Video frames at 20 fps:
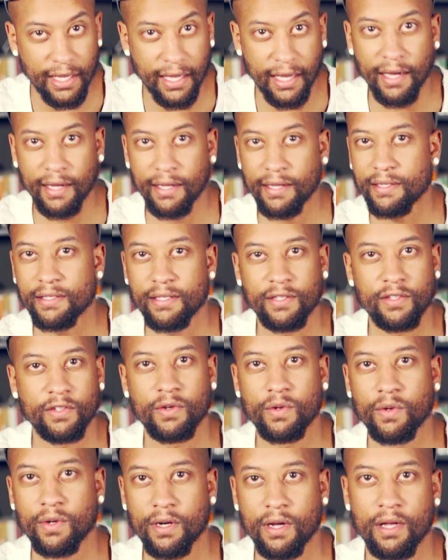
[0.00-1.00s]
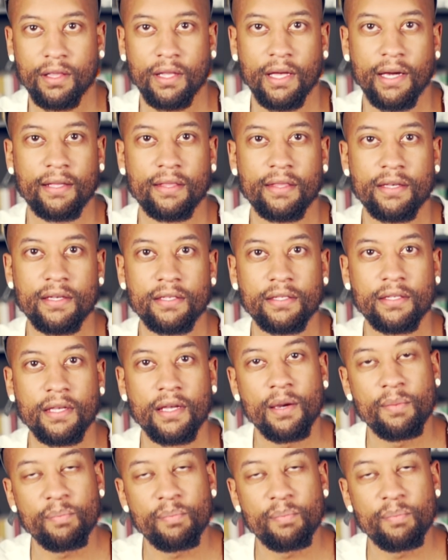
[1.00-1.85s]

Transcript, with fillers: can't continue continue going on like this.